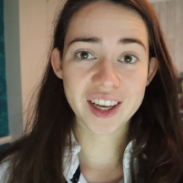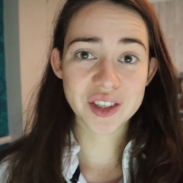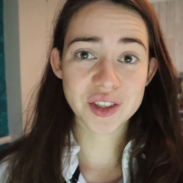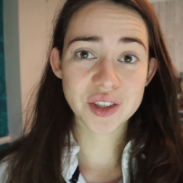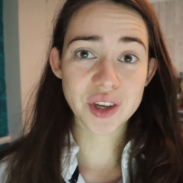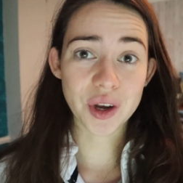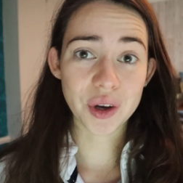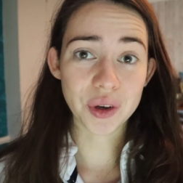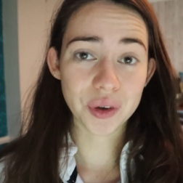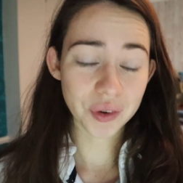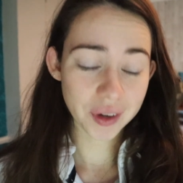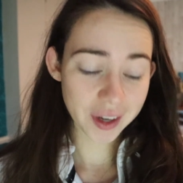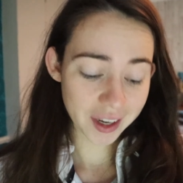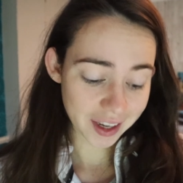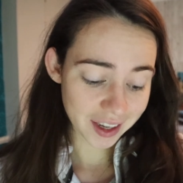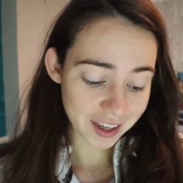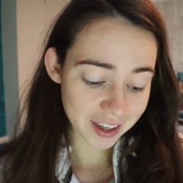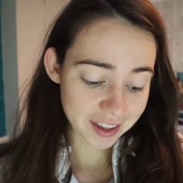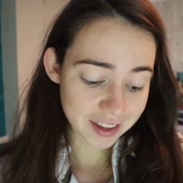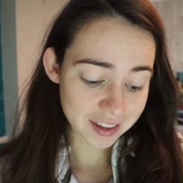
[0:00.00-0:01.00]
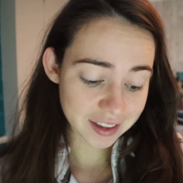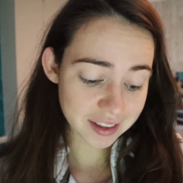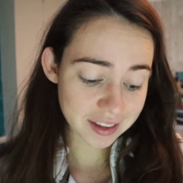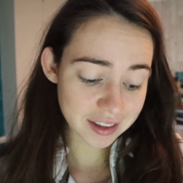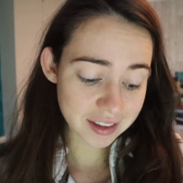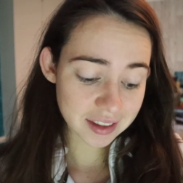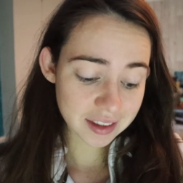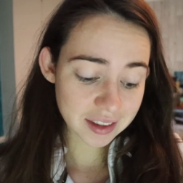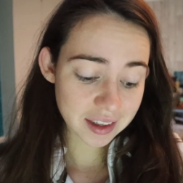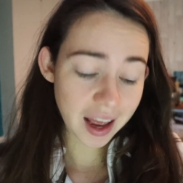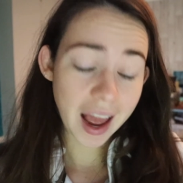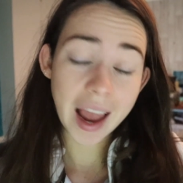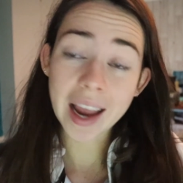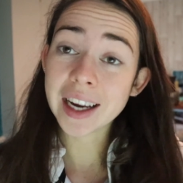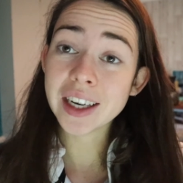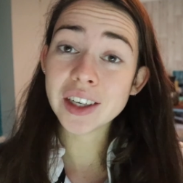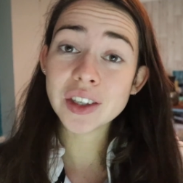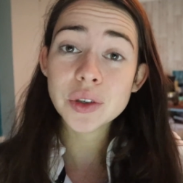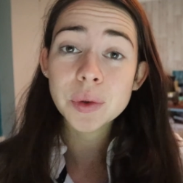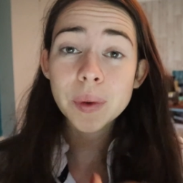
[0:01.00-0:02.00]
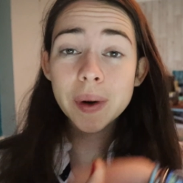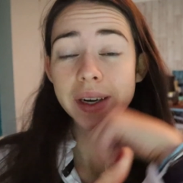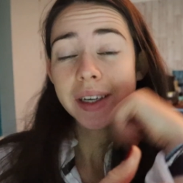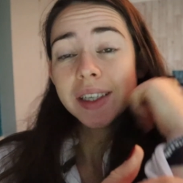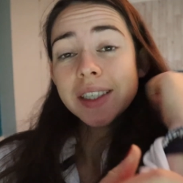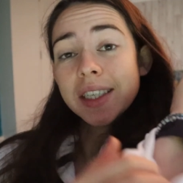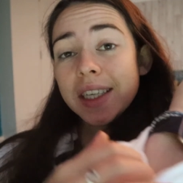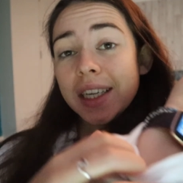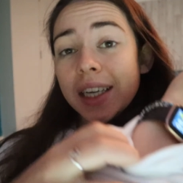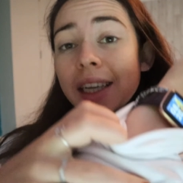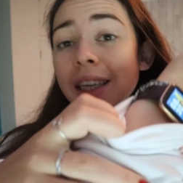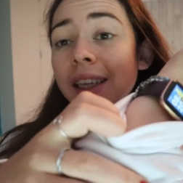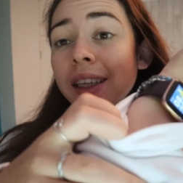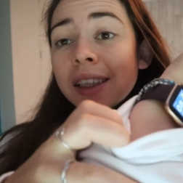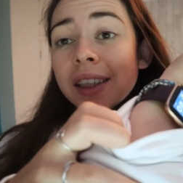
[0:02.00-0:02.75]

So it is 8:20